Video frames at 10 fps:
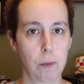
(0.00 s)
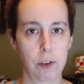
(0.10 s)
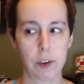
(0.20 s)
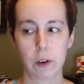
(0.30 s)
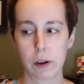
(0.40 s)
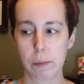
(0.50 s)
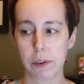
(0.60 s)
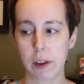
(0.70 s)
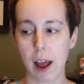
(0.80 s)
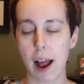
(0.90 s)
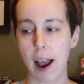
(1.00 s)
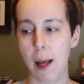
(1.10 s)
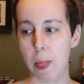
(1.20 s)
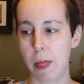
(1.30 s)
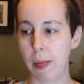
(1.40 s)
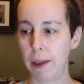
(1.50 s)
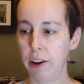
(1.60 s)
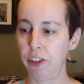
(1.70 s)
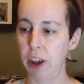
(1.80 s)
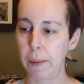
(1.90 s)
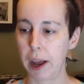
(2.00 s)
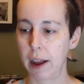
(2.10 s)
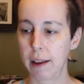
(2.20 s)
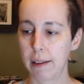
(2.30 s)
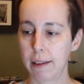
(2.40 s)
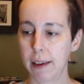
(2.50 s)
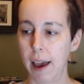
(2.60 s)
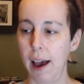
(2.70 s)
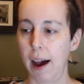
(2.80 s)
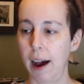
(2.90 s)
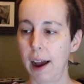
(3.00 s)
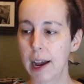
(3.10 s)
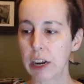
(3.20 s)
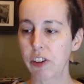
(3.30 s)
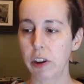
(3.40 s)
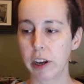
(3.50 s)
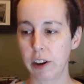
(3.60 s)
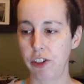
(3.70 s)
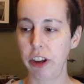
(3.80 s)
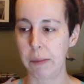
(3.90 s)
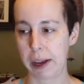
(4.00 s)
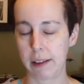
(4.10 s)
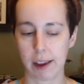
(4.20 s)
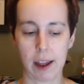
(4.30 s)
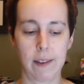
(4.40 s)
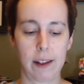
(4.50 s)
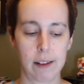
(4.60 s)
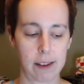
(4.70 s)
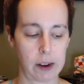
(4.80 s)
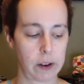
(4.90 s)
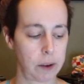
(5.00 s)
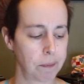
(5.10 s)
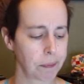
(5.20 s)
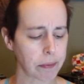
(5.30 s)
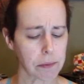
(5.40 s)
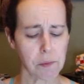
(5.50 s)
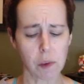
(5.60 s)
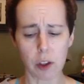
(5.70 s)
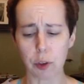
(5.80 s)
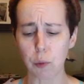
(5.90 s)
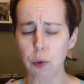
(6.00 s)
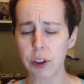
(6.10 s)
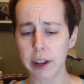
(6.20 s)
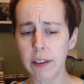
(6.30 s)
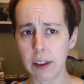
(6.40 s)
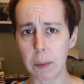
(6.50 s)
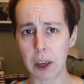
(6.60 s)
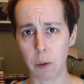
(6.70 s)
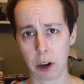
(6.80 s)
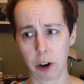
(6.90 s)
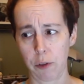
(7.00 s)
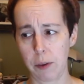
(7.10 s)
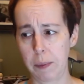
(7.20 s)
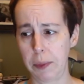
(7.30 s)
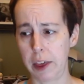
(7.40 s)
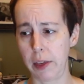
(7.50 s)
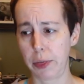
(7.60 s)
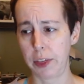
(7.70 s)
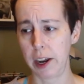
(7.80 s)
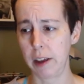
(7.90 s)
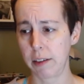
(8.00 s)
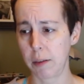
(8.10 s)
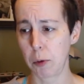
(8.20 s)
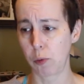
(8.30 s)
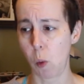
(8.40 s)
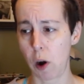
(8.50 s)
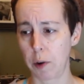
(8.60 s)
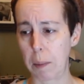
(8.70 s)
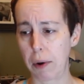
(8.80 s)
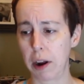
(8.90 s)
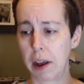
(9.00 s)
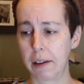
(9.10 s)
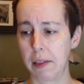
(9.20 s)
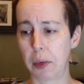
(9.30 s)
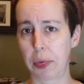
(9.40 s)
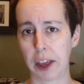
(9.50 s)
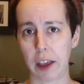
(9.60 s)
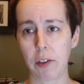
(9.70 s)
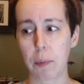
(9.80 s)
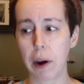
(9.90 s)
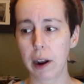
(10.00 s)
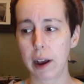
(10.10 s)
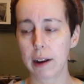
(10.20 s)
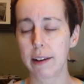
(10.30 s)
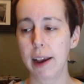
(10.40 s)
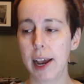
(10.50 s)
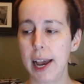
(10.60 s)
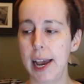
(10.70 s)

serums and then they sheet mask. I actually like to sheet mask and then serum. The rule tends to be you want to go from the thinnest, most watery product to the thickest product.